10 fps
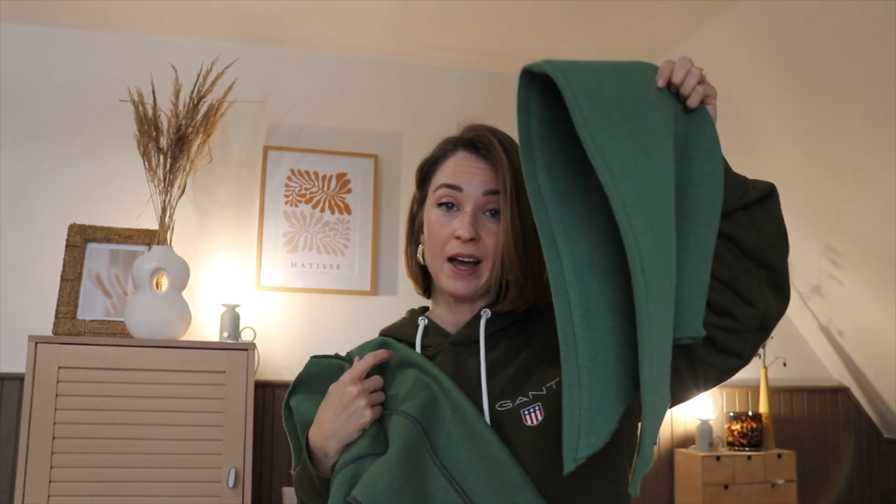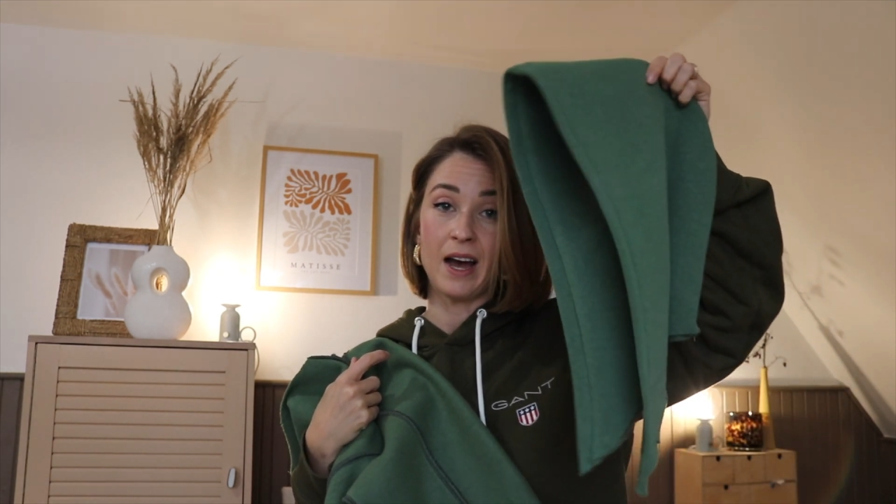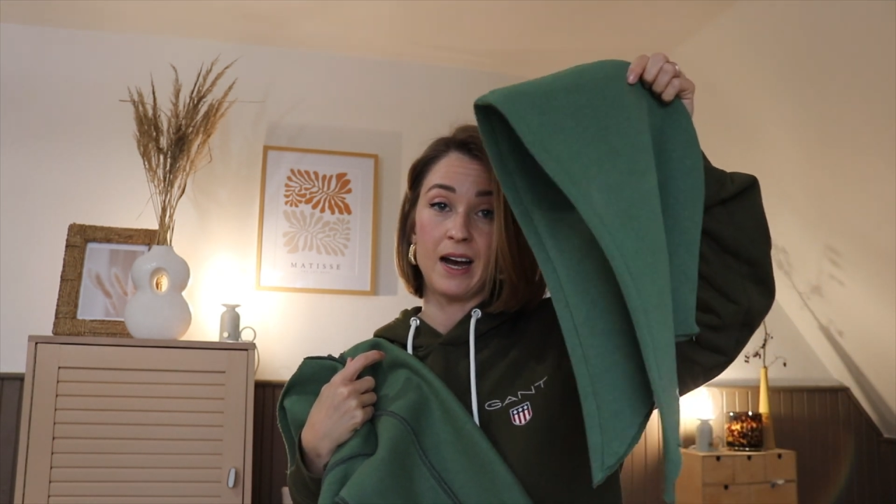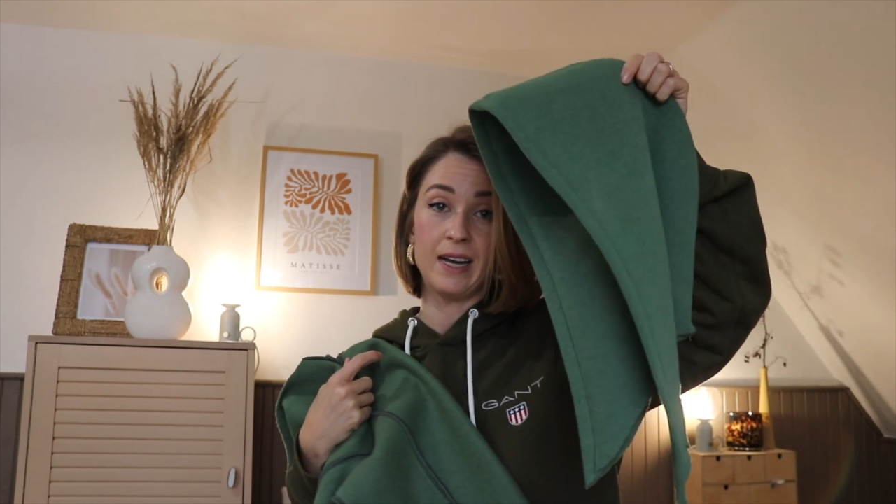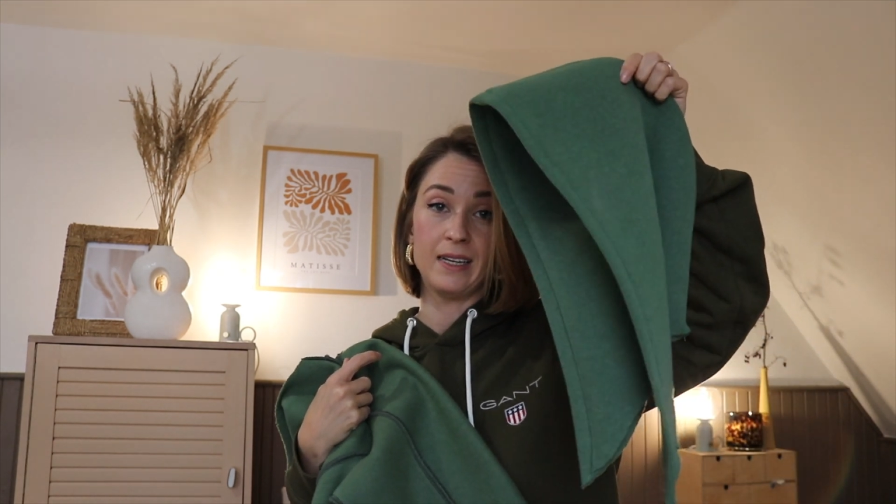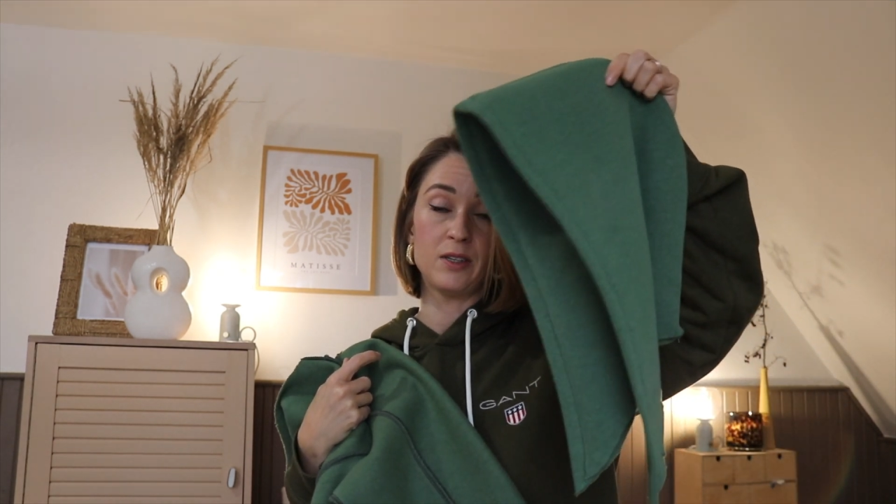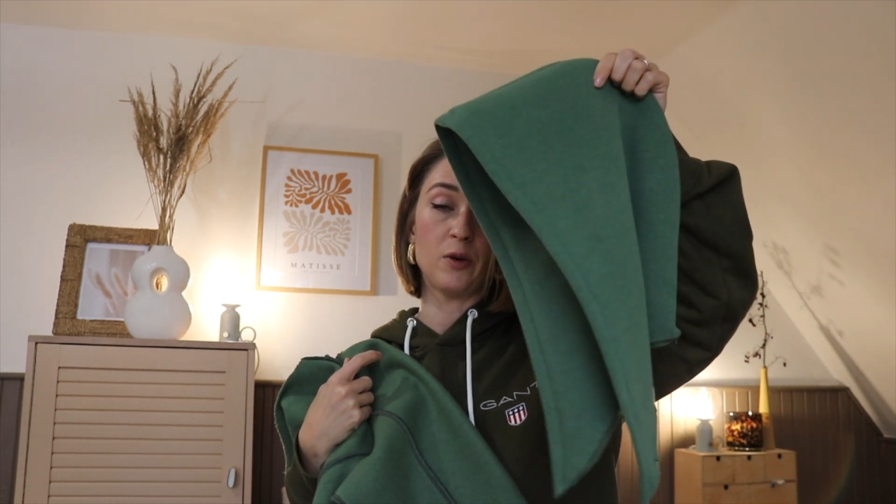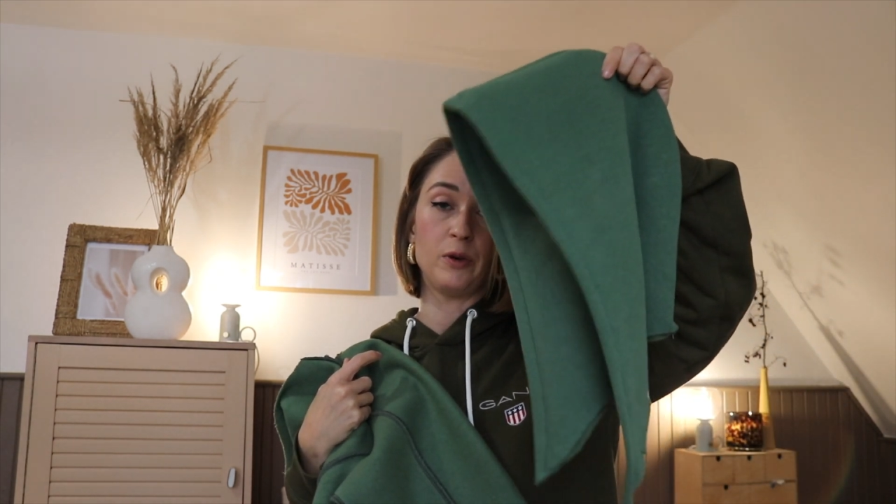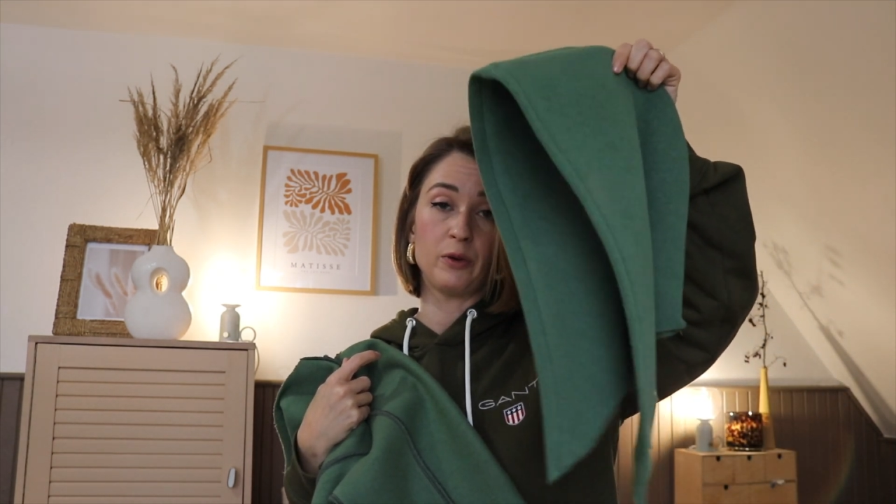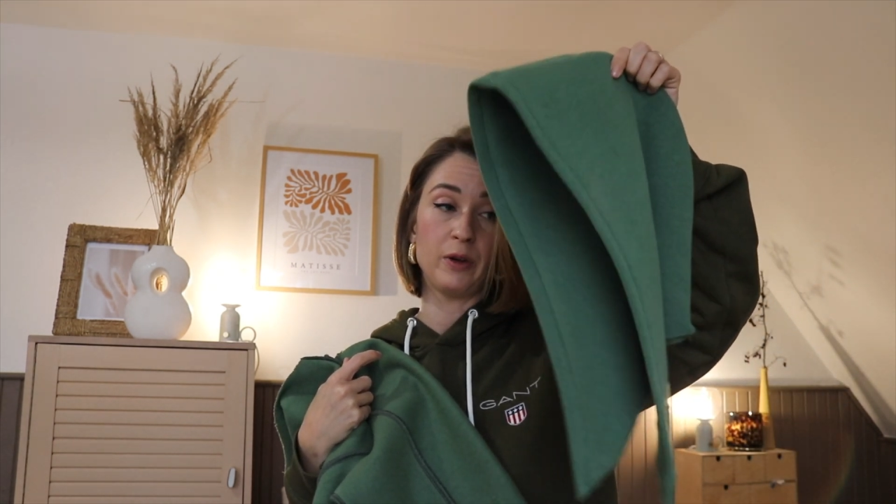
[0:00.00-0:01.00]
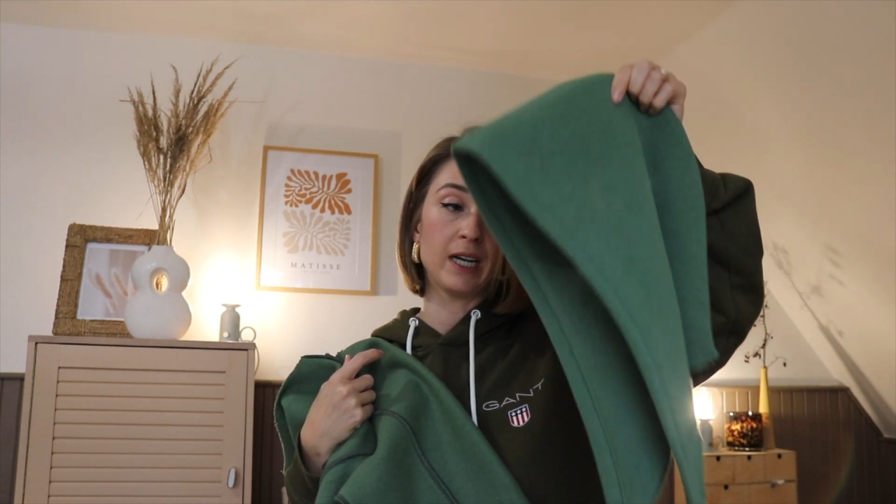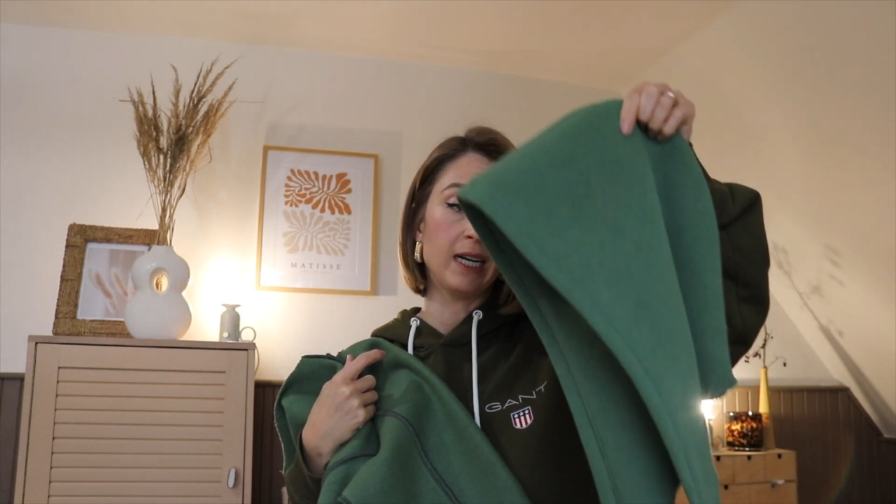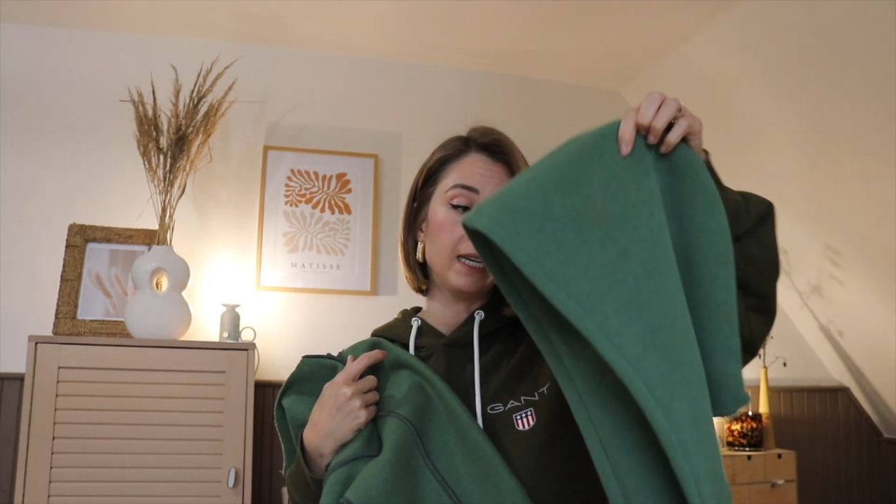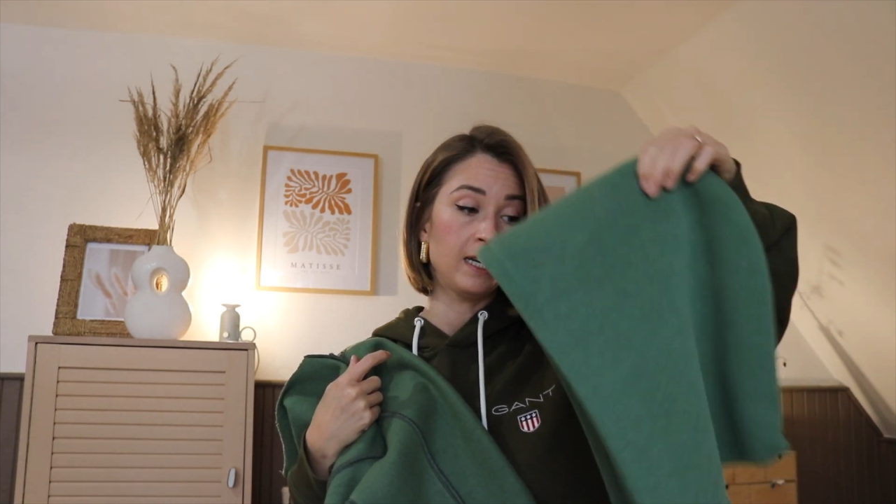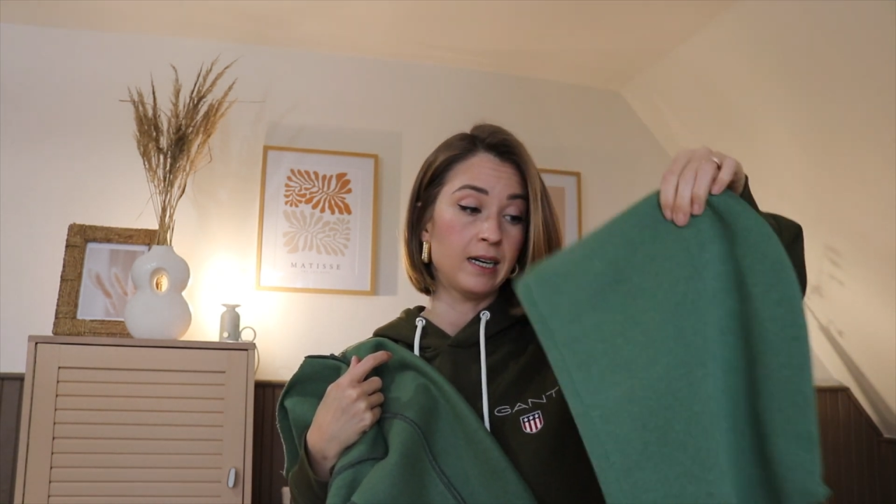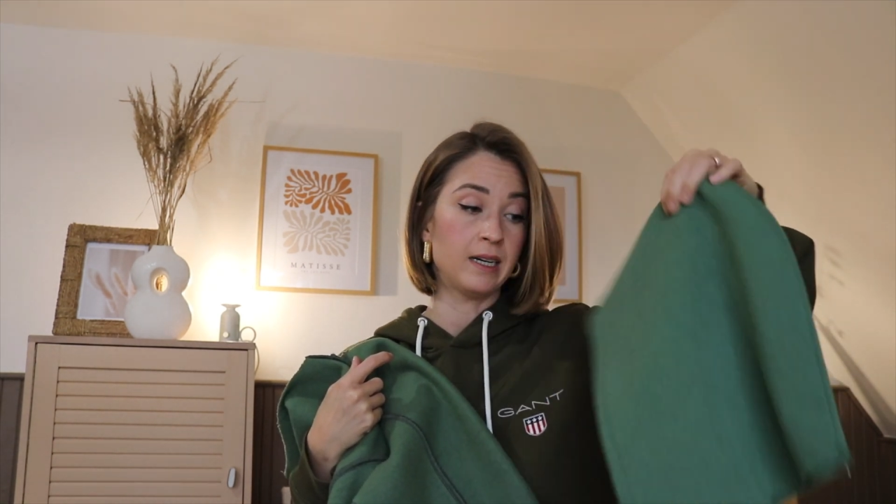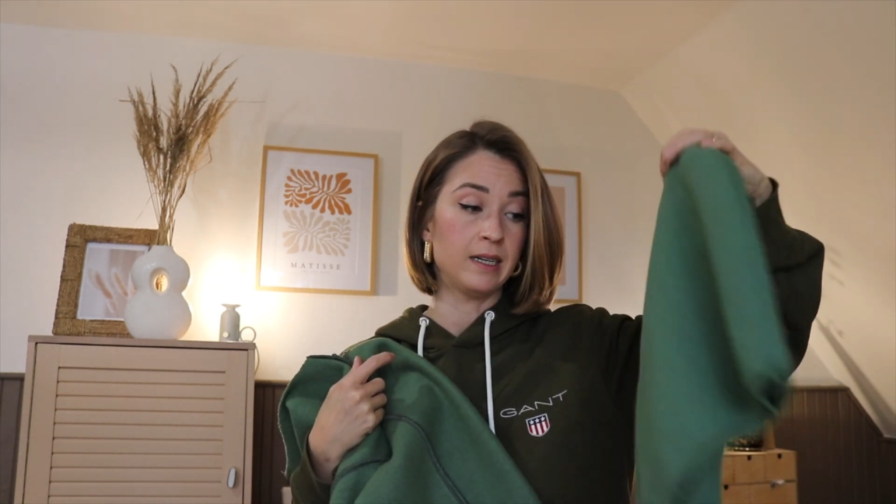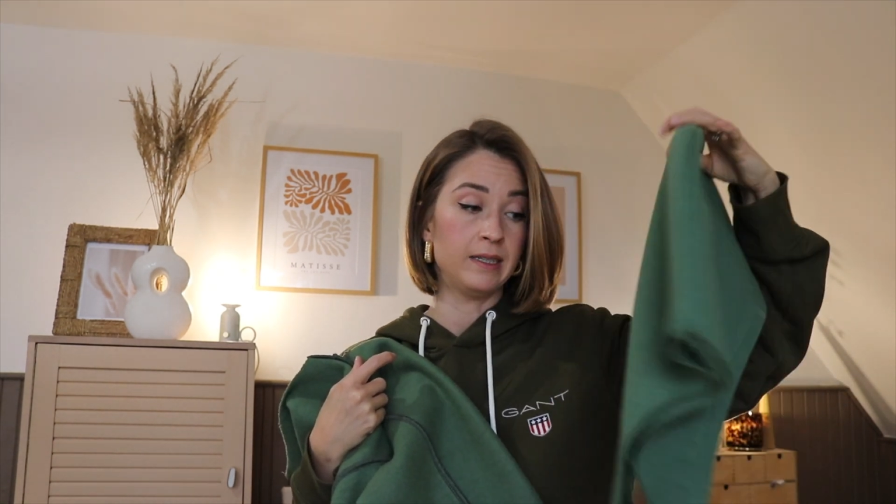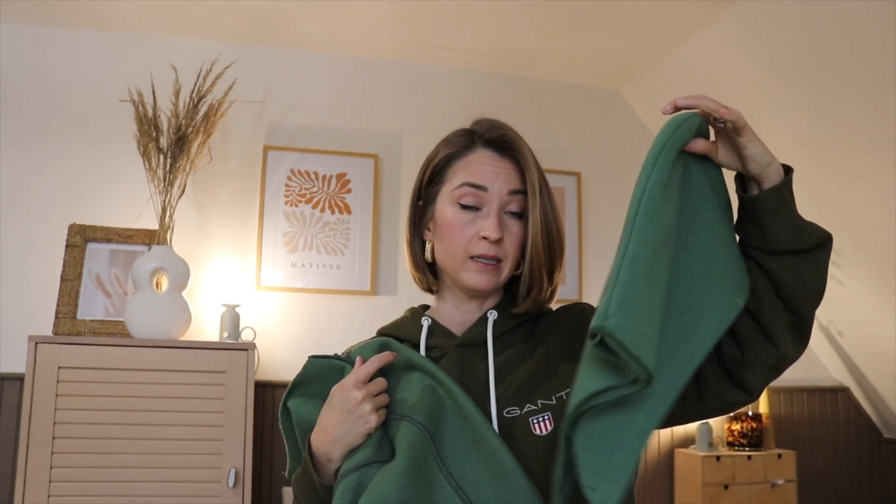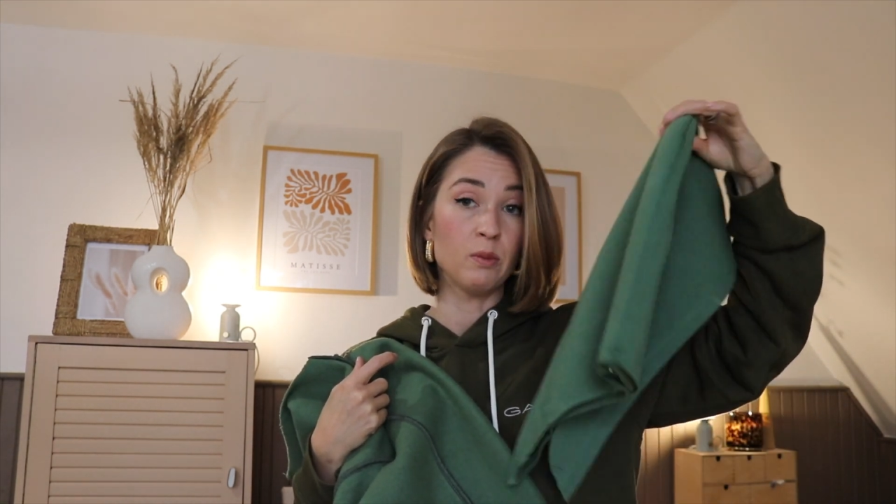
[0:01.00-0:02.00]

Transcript: I sew it quickly this